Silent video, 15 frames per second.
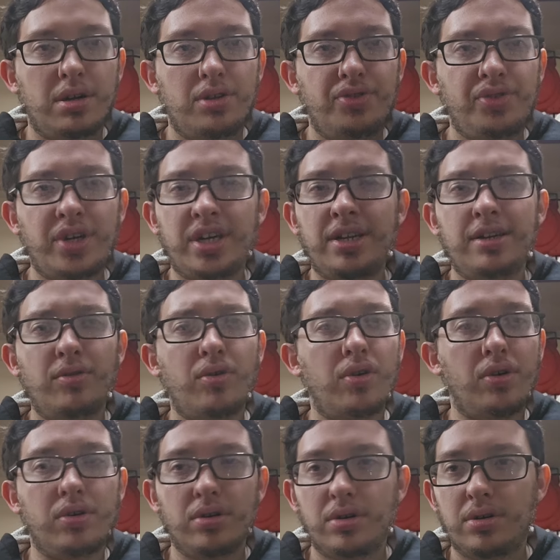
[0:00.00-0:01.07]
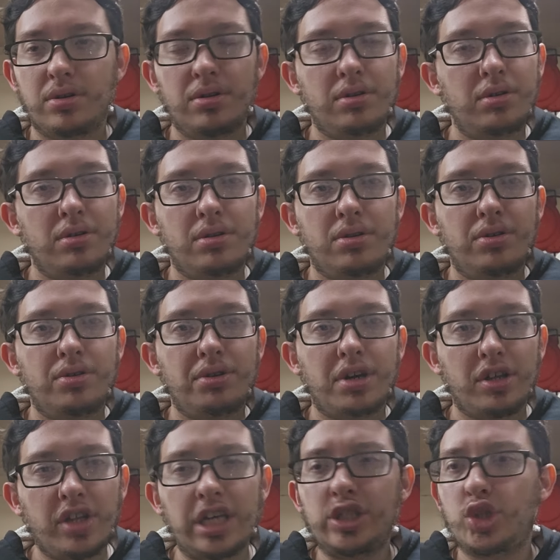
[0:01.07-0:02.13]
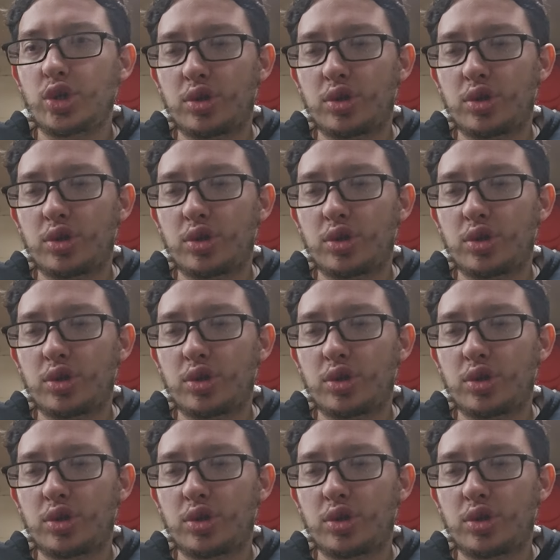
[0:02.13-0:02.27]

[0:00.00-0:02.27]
None at all. Unless your